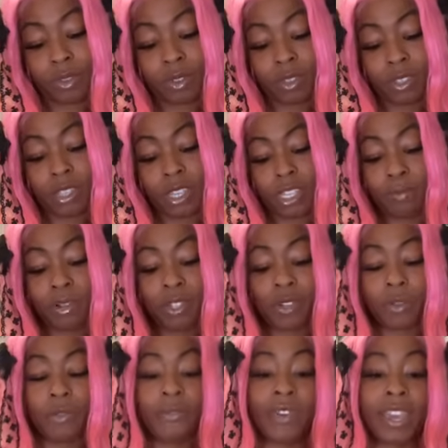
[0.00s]
It says put
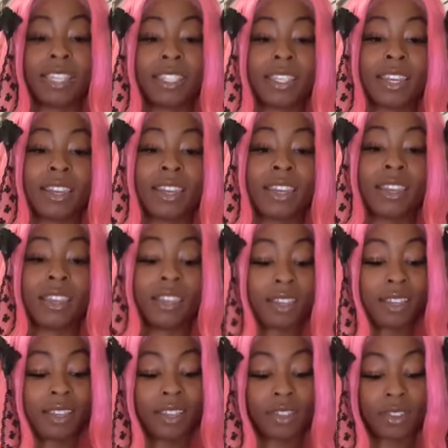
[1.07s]
your face in it.
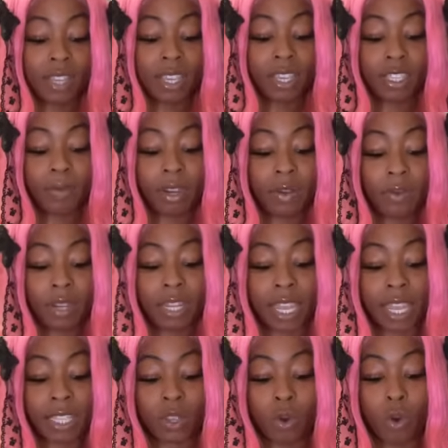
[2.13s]
So again, somebody really
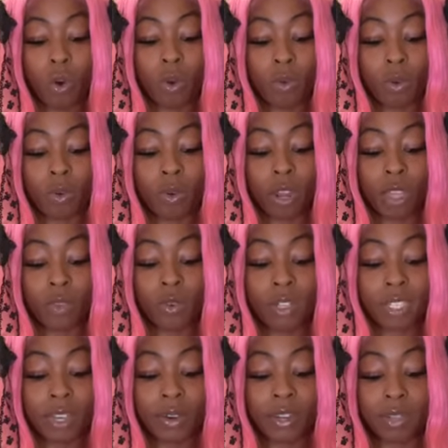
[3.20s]
likes oral, or like you
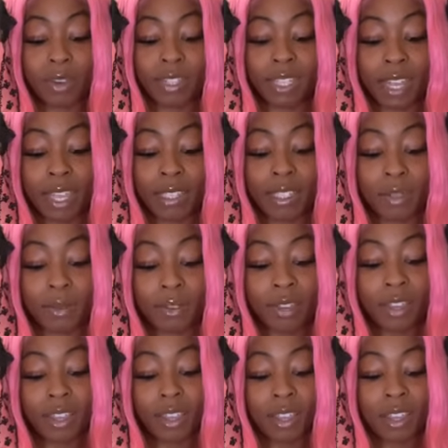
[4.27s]
could tell this person like put
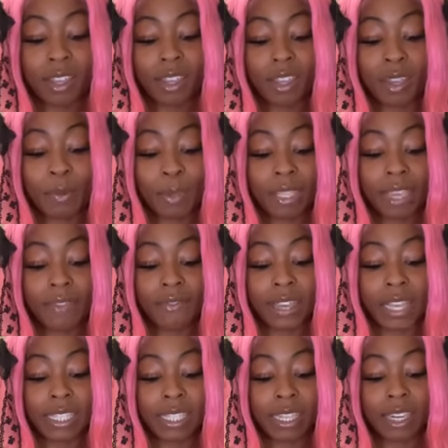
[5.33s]
their
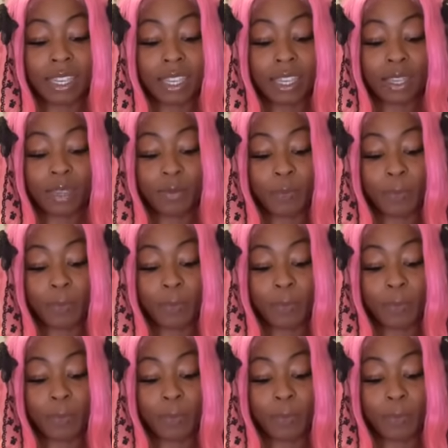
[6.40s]
face in it.